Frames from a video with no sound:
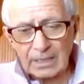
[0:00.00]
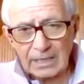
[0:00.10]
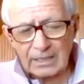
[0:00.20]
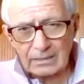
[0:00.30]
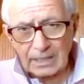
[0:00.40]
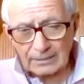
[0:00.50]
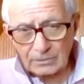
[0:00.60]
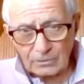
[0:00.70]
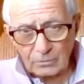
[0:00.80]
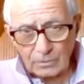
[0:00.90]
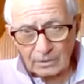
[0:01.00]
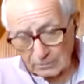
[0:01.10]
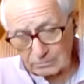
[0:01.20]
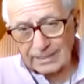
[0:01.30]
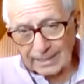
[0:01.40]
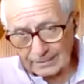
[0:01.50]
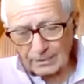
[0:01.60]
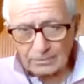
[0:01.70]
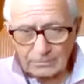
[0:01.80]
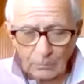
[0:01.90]
I had to go to work. I
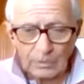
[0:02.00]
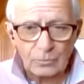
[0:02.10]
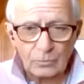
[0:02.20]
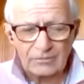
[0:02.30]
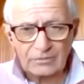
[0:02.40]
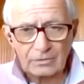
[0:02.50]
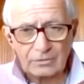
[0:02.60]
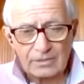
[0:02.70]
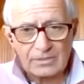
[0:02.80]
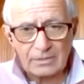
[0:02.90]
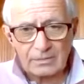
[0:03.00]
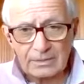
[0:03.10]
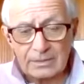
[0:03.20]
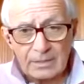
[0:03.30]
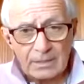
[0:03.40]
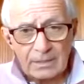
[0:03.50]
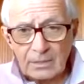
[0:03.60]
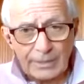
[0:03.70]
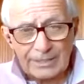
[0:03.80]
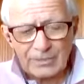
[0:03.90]
went to work for Lou Gerstner, and
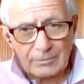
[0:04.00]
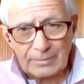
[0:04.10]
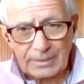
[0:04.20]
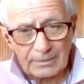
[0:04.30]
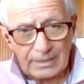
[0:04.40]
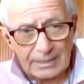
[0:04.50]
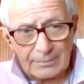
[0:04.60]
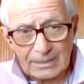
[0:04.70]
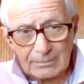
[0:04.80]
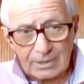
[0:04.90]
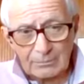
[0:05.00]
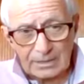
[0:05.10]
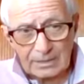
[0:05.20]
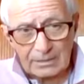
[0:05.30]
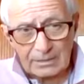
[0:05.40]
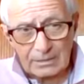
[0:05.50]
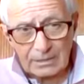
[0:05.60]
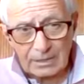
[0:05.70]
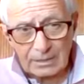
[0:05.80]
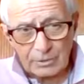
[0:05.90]
we had to repair the IBM company,
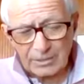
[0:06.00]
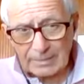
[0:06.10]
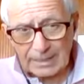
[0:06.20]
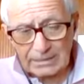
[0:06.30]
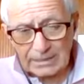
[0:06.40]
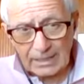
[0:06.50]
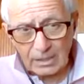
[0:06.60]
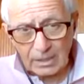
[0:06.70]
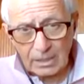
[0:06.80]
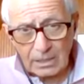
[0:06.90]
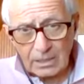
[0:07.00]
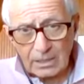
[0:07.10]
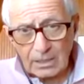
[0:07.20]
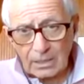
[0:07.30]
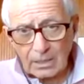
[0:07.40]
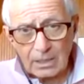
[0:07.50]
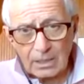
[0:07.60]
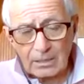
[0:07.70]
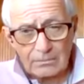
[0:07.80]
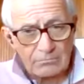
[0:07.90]
put it back together.
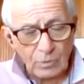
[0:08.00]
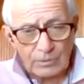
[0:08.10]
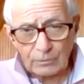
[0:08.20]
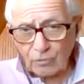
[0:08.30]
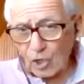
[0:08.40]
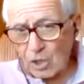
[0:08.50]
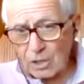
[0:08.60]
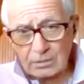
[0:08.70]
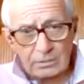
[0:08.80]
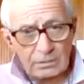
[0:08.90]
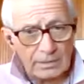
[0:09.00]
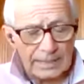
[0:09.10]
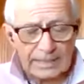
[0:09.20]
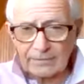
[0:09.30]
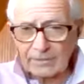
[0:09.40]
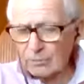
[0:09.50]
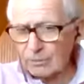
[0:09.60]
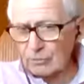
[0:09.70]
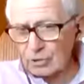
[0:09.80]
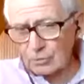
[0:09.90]
We were wrong in everything we
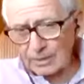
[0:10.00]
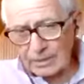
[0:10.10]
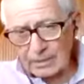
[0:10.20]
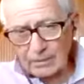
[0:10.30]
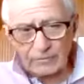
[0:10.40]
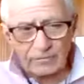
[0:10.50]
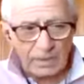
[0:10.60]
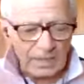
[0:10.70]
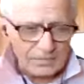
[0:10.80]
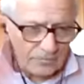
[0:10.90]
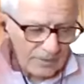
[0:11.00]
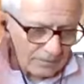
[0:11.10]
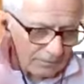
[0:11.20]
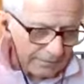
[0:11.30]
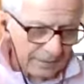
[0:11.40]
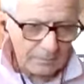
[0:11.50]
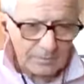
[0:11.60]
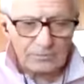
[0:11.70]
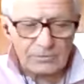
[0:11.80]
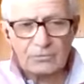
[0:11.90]
were doing. Our philosophy of
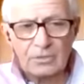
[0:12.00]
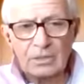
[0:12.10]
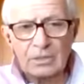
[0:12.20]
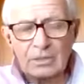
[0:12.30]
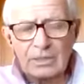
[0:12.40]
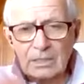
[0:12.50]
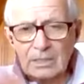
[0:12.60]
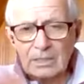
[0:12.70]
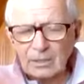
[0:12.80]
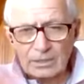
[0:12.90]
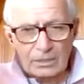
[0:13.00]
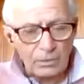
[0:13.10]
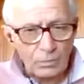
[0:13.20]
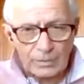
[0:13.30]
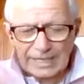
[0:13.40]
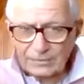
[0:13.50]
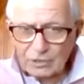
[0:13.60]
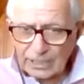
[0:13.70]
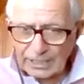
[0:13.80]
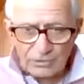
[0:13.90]
development was wrong. We had to
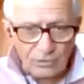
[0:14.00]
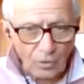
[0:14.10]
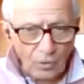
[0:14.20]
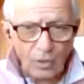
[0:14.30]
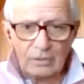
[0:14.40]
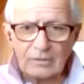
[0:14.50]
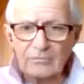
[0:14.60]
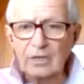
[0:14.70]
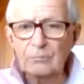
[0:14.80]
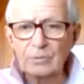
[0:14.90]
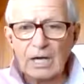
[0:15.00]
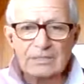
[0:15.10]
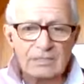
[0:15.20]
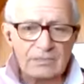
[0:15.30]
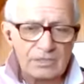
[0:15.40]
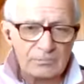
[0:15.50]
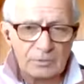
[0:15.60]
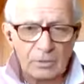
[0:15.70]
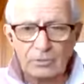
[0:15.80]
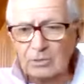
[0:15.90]
change all of our processes,
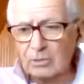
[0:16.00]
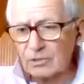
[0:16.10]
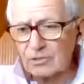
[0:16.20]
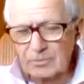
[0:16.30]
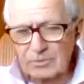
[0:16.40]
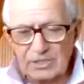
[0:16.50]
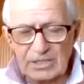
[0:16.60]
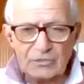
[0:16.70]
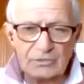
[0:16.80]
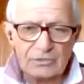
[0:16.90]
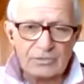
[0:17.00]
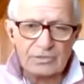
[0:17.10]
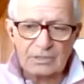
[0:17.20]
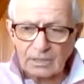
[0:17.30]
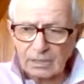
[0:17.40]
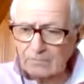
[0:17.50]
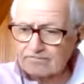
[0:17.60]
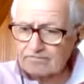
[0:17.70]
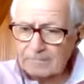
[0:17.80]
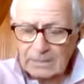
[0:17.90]
protocols, procedures,
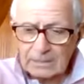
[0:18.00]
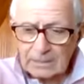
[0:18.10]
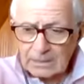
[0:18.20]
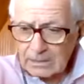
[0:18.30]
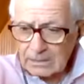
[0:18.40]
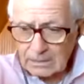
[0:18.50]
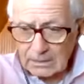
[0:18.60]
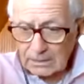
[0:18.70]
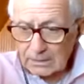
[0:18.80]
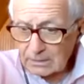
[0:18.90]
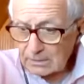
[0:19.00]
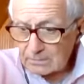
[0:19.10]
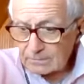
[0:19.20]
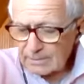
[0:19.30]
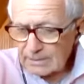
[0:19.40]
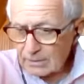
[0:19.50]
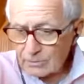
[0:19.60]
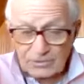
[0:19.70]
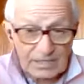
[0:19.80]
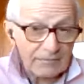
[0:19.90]
save
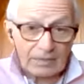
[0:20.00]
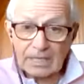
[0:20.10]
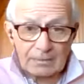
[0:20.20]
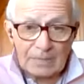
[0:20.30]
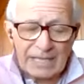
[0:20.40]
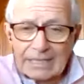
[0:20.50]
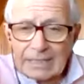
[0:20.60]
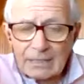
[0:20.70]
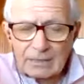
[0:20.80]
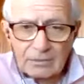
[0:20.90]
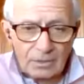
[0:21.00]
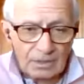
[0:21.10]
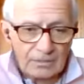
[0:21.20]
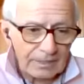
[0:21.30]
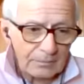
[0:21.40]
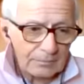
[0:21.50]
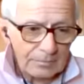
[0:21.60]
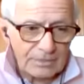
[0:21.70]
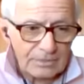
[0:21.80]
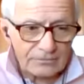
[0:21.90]
a lot of money, took our development
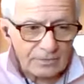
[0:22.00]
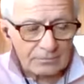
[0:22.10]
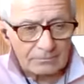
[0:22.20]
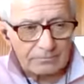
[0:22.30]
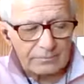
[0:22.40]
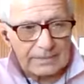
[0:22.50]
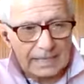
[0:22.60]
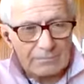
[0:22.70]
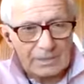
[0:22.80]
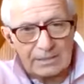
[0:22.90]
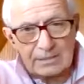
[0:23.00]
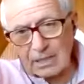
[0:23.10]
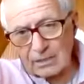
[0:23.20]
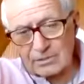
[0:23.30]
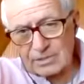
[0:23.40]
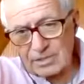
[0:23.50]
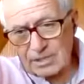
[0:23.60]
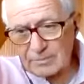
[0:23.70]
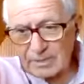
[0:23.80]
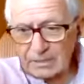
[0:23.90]
budget from $10 billion to
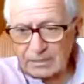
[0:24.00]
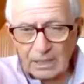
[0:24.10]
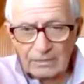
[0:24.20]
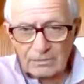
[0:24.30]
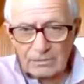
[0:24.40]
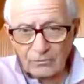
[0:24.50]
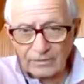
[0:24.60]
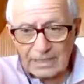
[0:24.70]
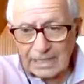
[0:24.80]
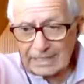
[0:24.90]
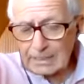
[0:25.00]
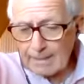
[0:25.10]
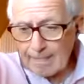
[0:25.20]
$6 billion overnight,